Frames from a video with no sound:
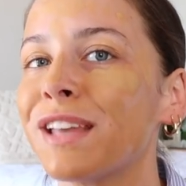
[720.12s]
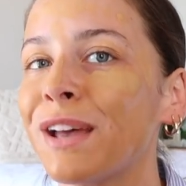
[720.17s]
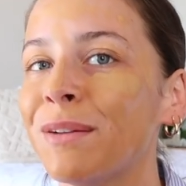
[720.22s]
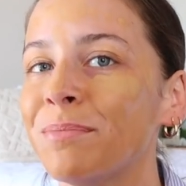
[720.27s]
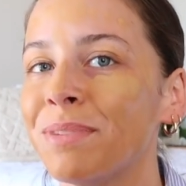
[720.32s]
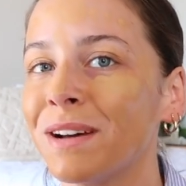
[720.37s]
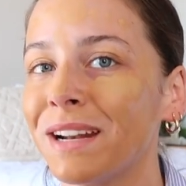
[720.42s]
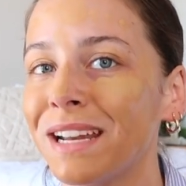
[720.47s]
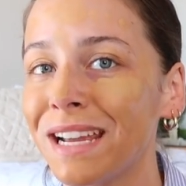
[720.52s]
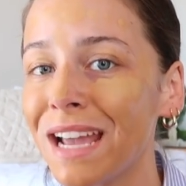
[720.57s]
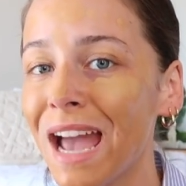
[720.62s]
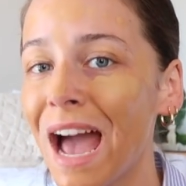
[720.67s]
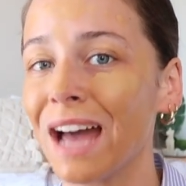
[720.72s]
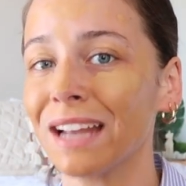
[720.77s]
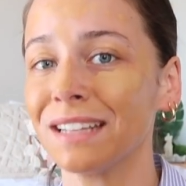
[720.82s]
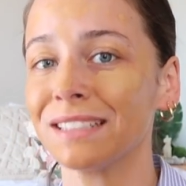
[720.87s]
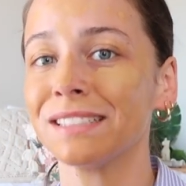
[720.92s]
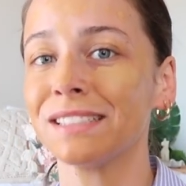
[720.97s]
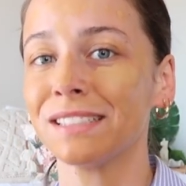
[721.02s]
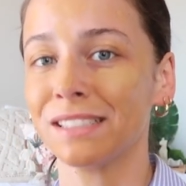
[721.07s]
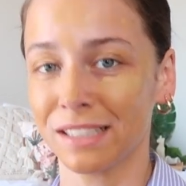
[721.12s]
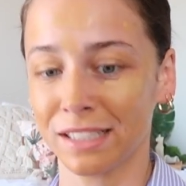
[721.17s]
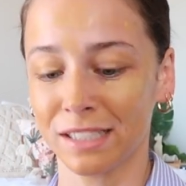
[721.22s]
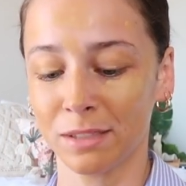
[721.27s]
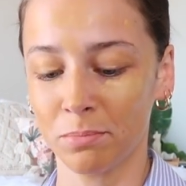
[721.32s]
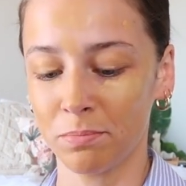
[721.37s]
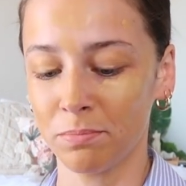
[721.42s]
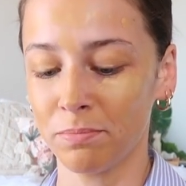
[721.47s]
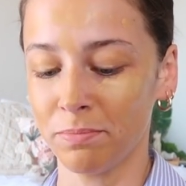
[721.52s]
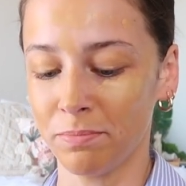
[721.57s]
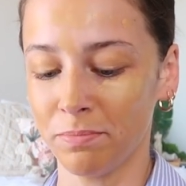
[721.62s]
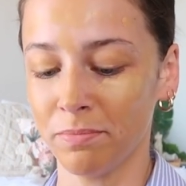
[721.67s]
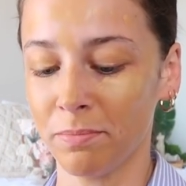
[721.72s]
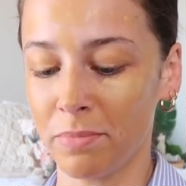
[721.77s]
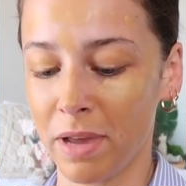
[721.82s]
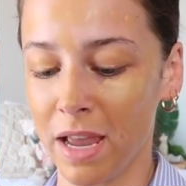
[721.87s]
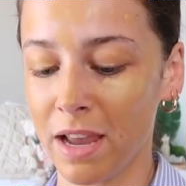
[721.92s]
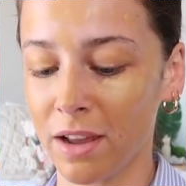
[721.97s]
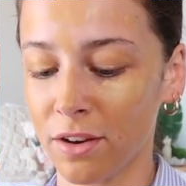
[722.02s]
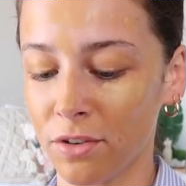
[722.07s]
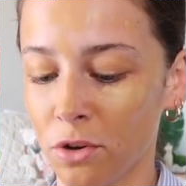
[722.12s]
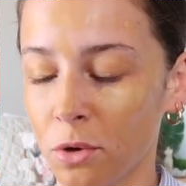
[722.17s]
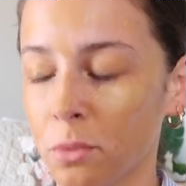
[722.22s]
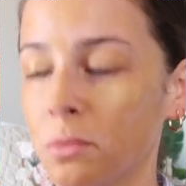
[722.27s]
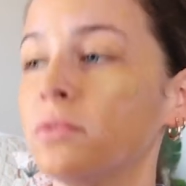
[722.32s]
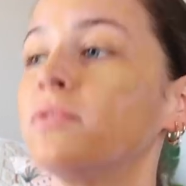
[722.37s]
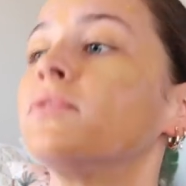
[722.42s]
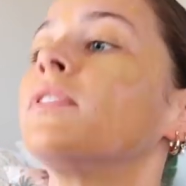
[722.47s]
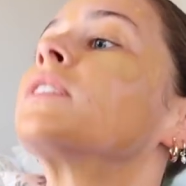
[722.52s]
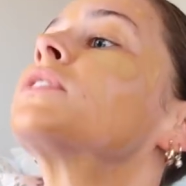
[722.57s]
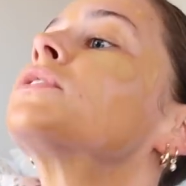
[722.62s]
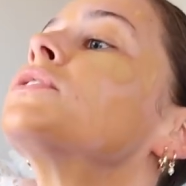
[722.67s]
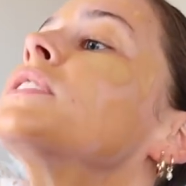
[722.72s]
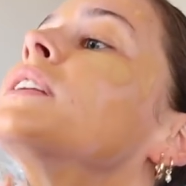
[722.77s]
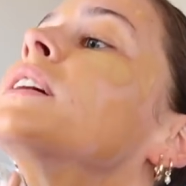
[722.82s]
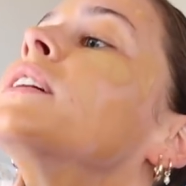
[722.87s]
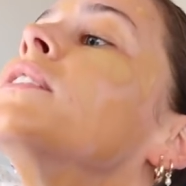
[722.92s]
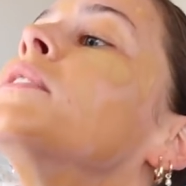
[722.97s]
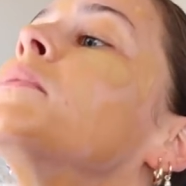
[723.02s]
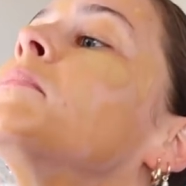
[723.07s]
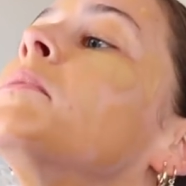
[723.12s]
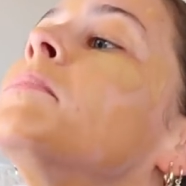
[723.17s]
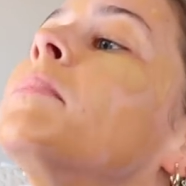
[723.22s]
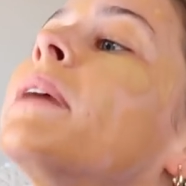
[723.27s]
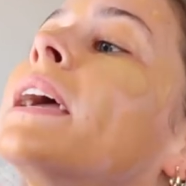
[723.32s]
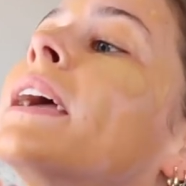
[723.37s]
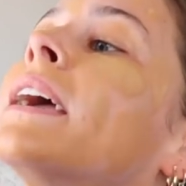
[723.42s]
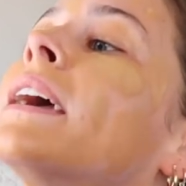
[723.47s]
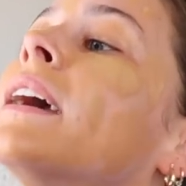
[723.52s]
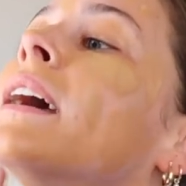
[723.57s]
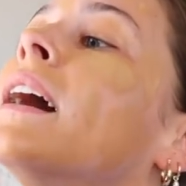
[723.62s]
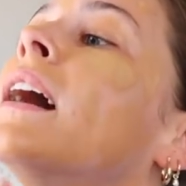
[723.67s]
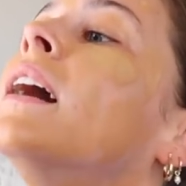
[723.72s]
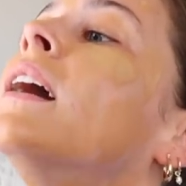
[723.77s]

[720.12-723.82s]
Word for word: somebody and just being a normal functioning human being